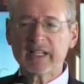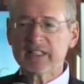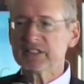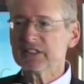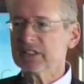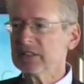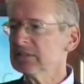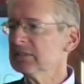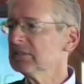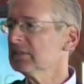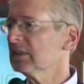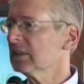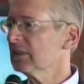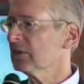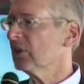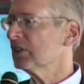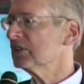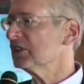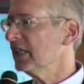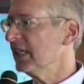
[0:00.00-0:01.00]
Edison in
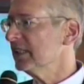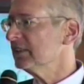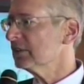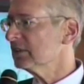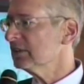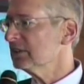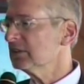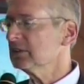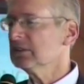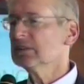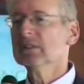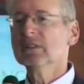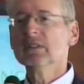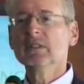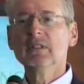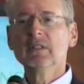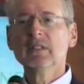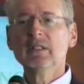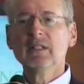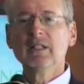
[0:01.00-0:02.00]
Los Angeles.
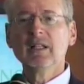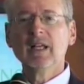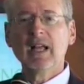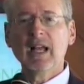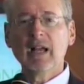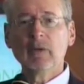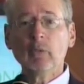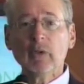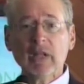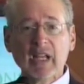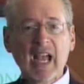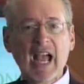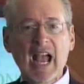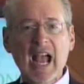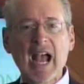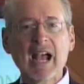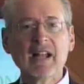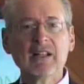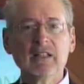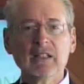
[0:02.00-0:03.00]
And we
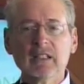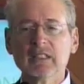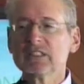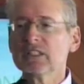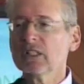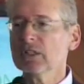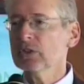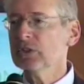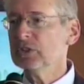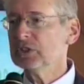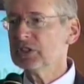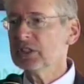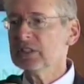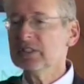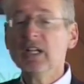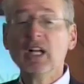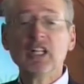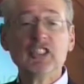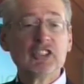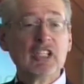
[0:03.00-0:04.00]
had the
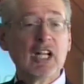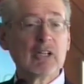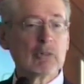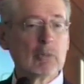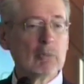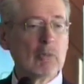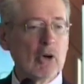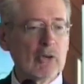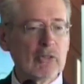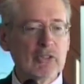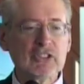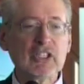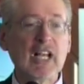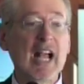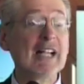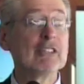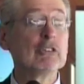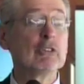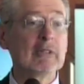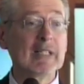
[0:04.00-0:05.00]
solution. General Motors
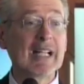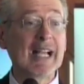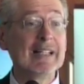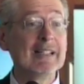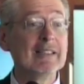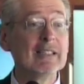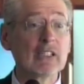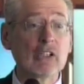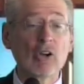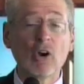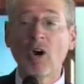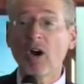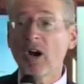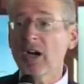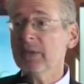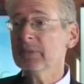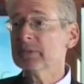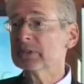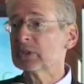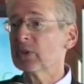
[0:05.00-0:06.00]
had created the
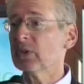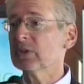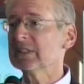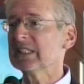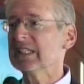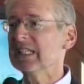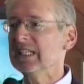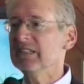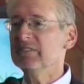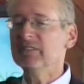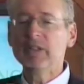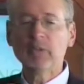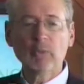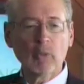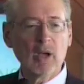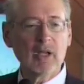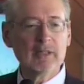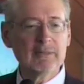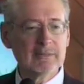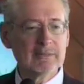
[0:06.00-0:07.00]
car. It was called the
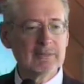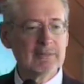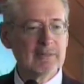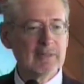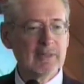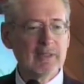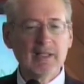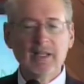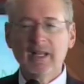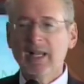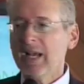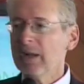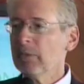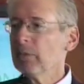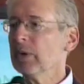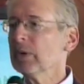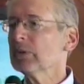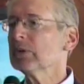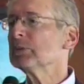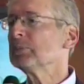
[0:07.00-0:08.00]
EV1. And
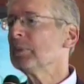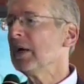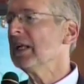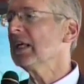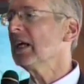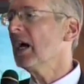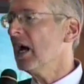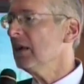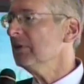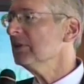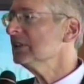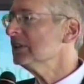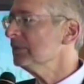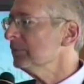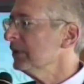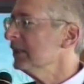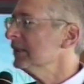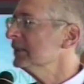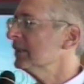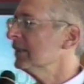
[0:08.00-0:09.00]
we were spending hundreds of
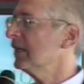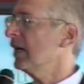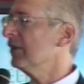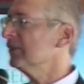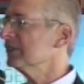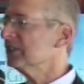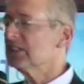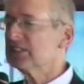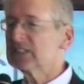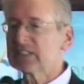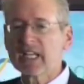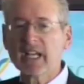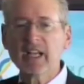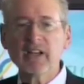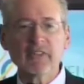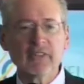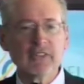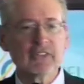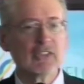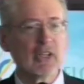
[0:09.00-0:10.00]
millions of dollars to
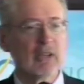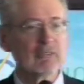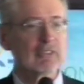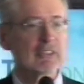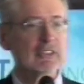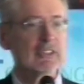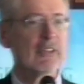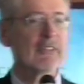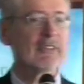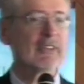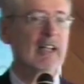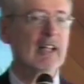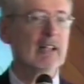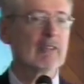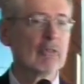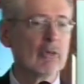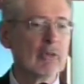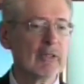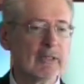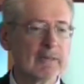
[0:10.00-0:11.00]
scale this up for Southern
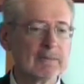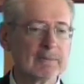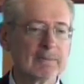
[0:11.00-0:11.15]
California.